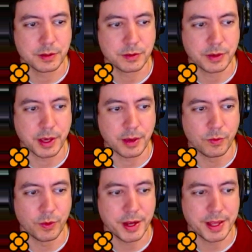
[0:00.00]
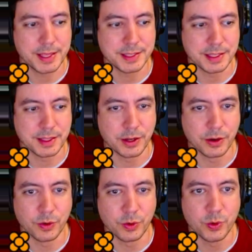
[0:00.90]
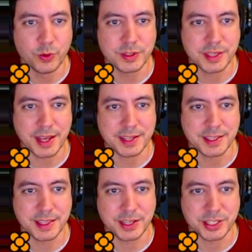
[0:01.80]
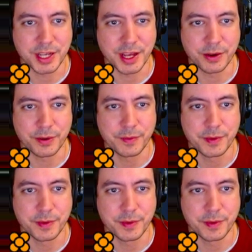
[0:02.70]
Okay, what is it though? Who is casting that shadow?